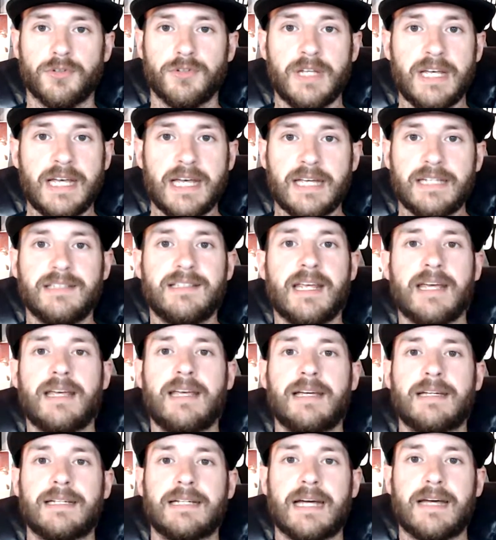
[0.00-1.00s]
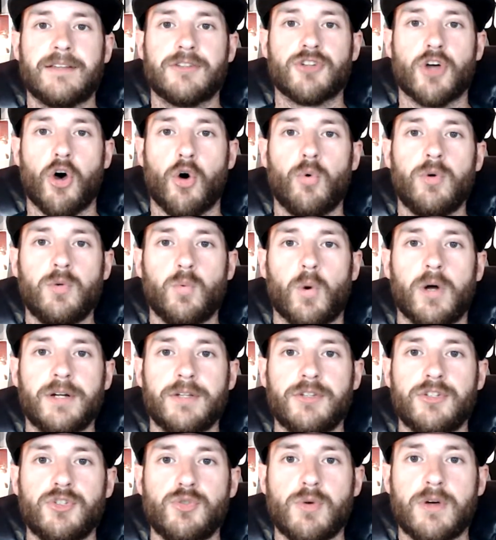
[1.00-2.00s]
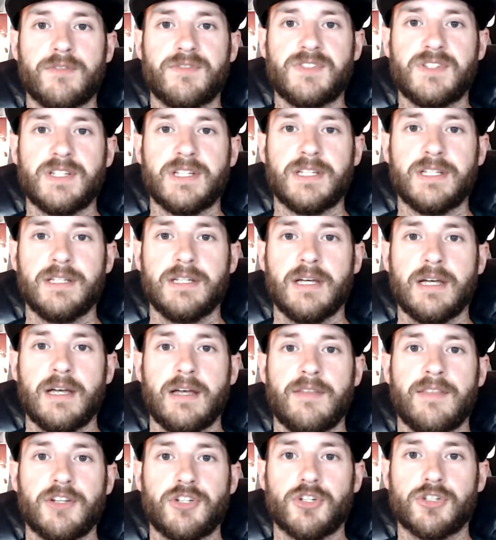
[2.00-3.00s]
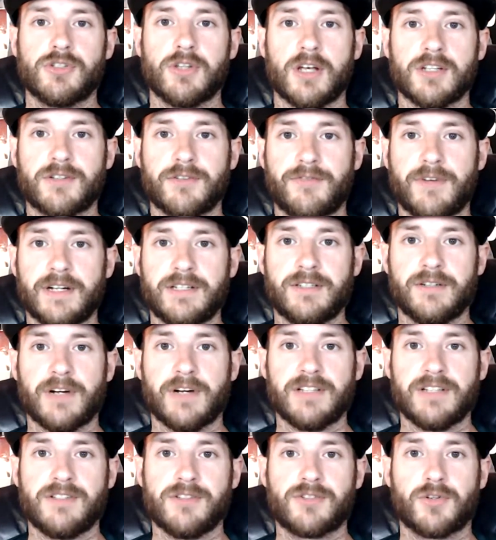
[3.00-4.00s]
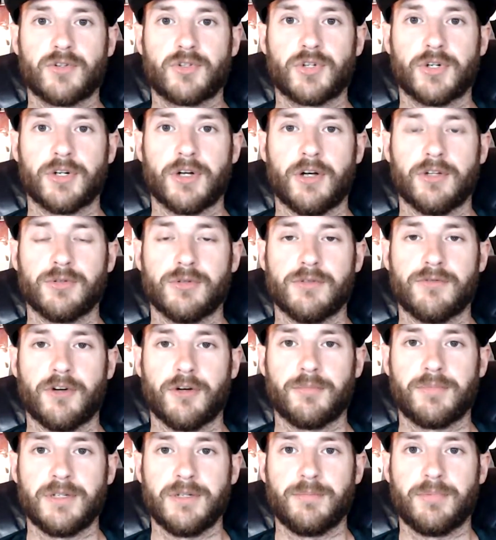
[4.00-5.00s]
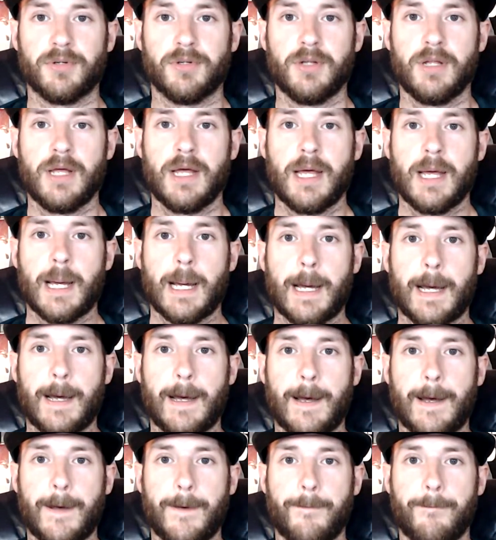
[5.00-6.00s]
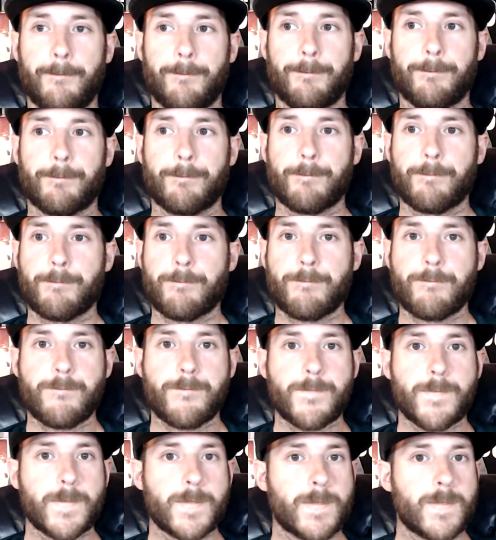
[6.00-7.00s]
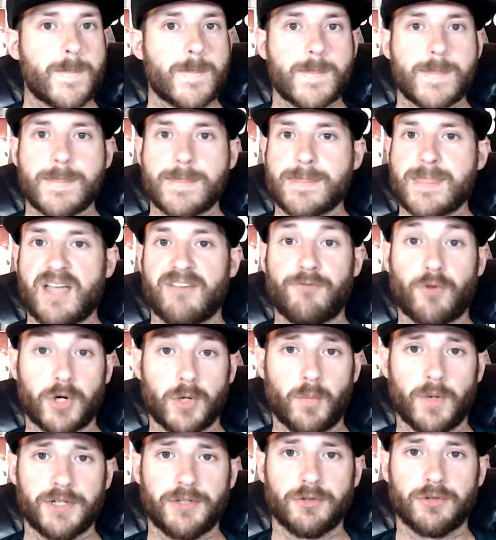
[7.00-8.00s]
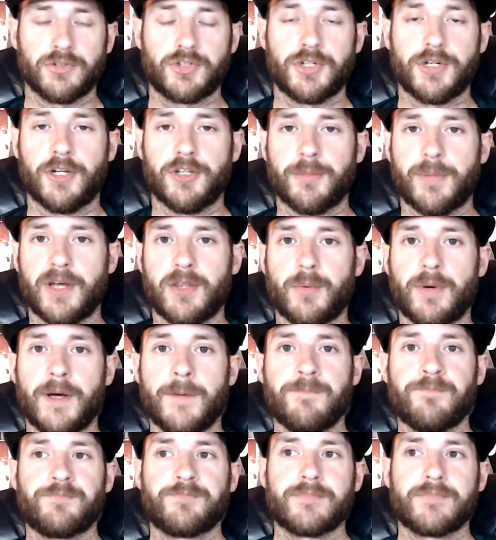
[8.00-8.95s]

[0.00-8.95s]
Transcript: And he's taking on a guy that's 0-1 in the UFC that just lost a fight to Francisco Trinaldo, of all people. 41-year-old Trinaldo, by the way.